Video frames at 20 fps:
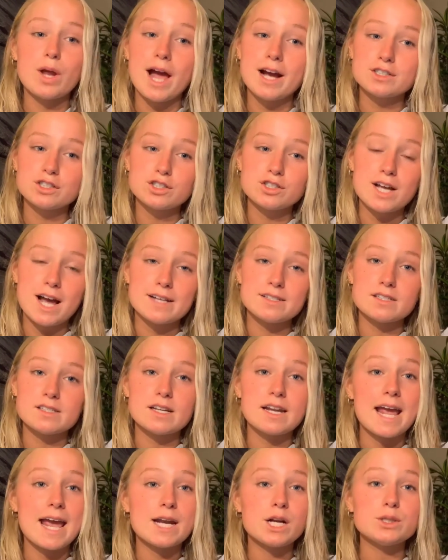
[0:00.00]
exercises
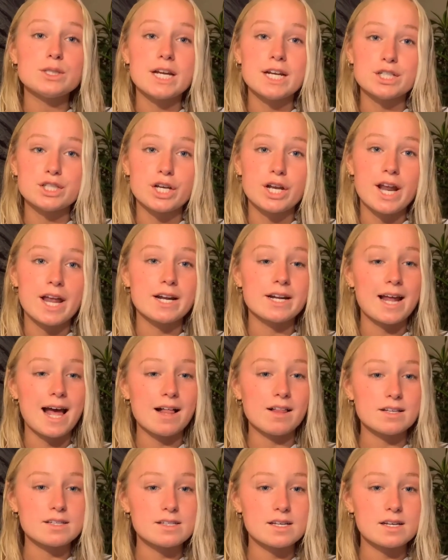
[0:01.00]
in annotation and
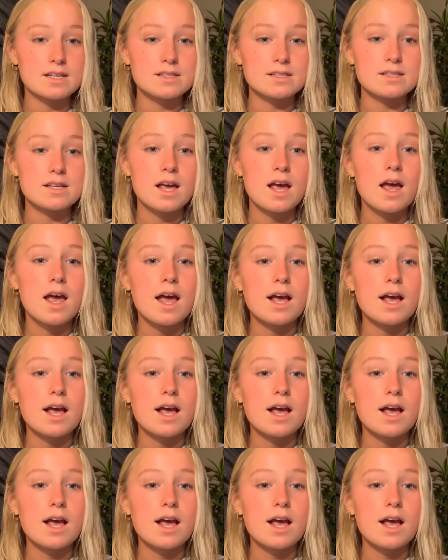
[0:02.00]
analysis,